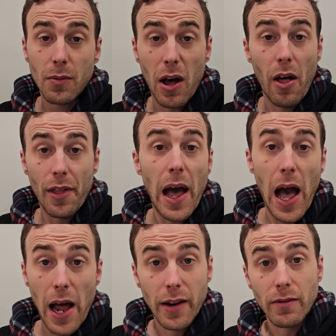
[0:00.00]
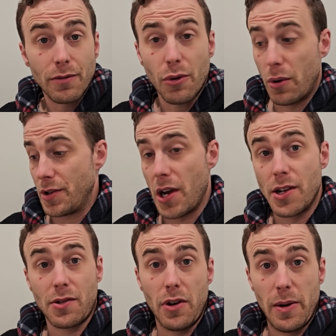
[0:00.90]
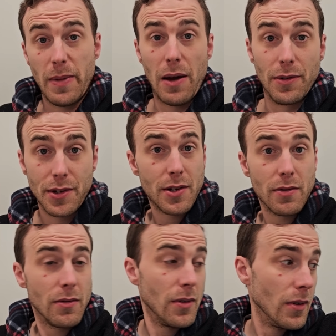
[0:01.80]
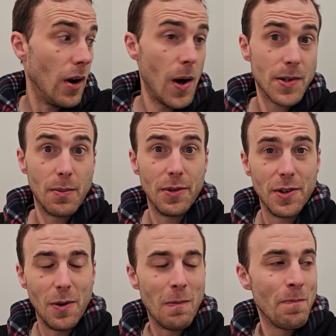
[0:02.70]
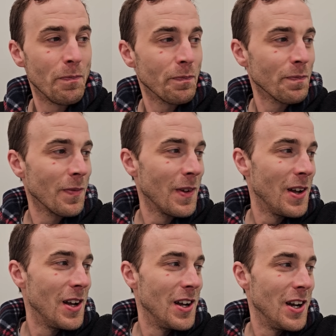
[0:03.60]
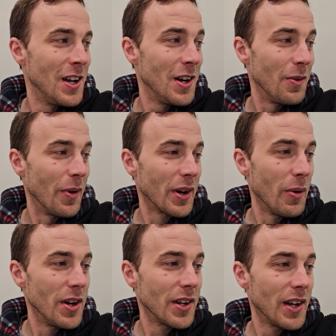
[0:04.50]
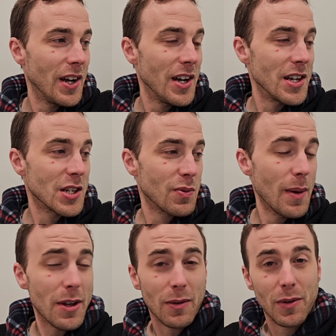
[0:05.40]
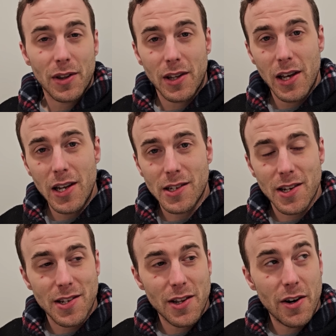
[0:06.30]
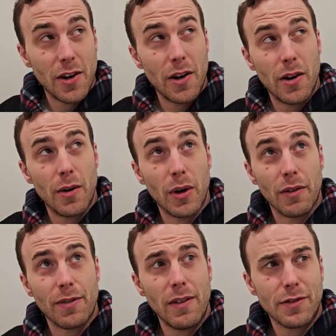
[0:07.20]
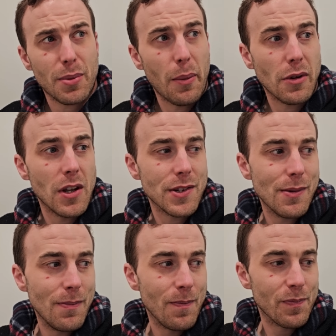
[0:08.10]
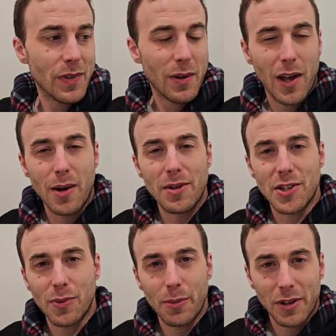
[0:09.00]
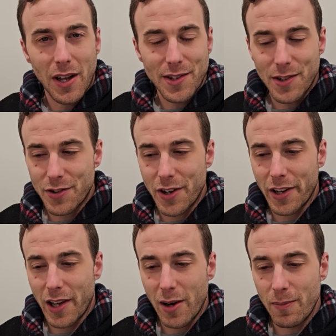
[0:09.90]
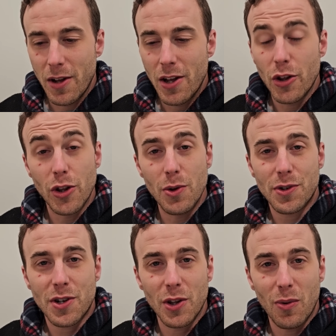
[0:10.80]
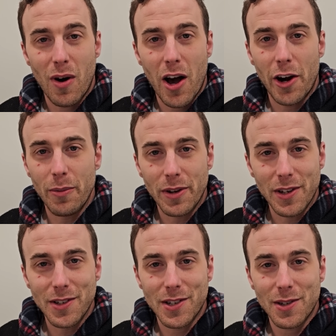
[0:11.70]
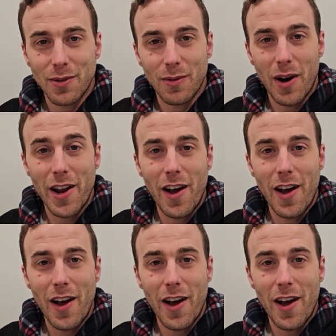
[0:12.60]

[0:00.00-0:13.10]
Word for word: Well, that and of course ice cream. That was awesome too. We're going uh, swimming with the kids. It's their what fifth swimming lesson. Got them in swimming lessons, trying to get them used to the water because why